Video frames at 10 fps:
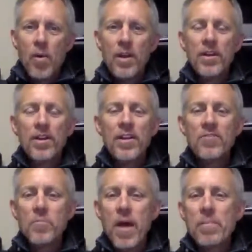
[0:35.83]

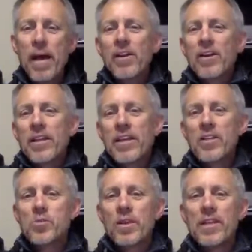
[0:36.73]
wondered if my biker
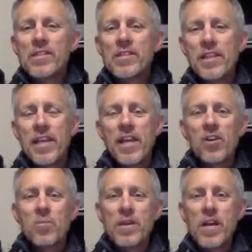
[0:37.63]
legs would easily
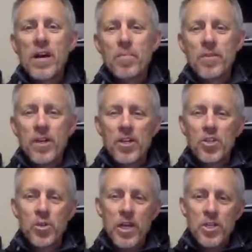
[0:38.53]
carry me up
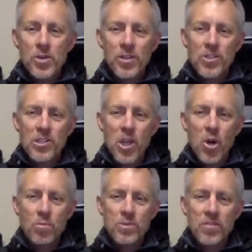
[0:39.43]
the treacherous
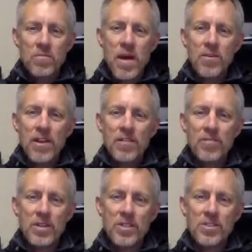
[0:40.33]
slopes of Mount
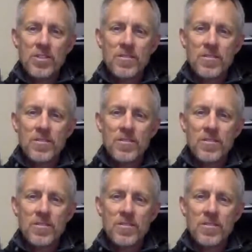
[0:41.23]
Everest.